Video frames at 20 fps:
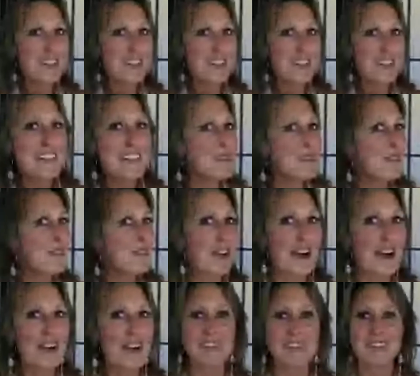Have you ever
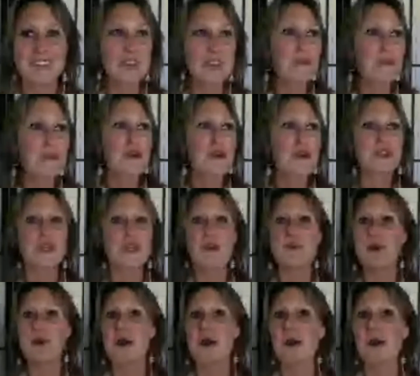done this? You've gone and
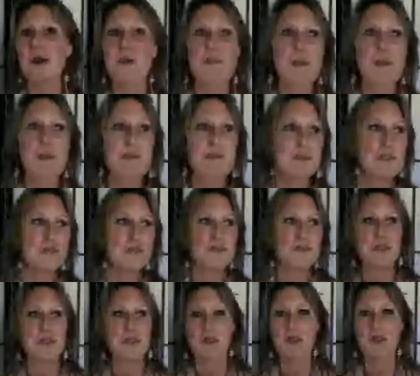done a workshop talk, or
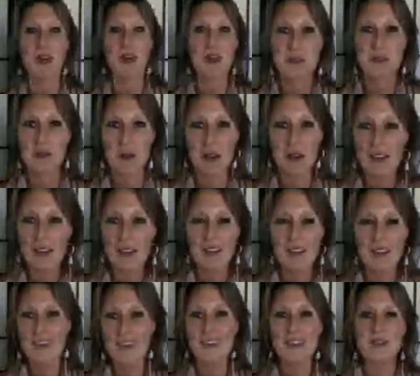maybe you've you know gone to
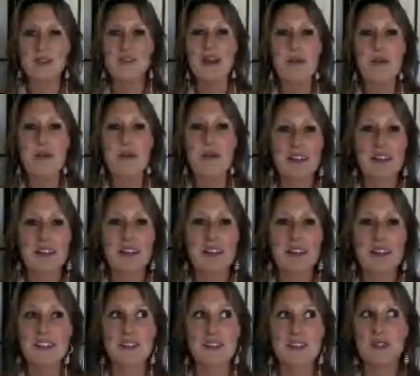a you know
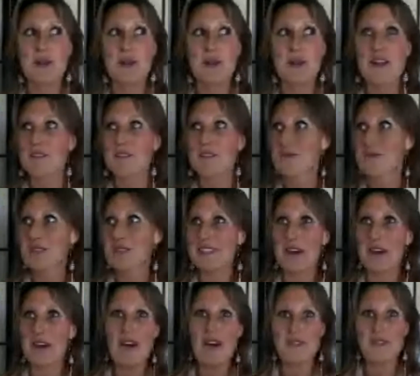networking event and you
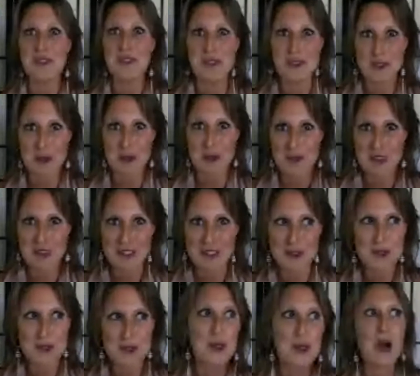haven't really offered your
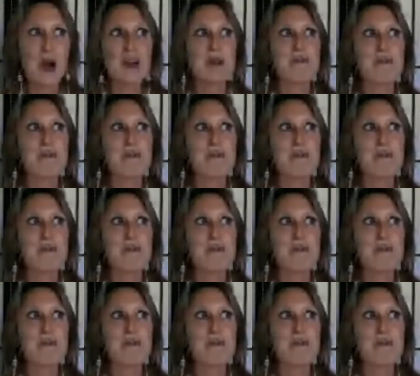services.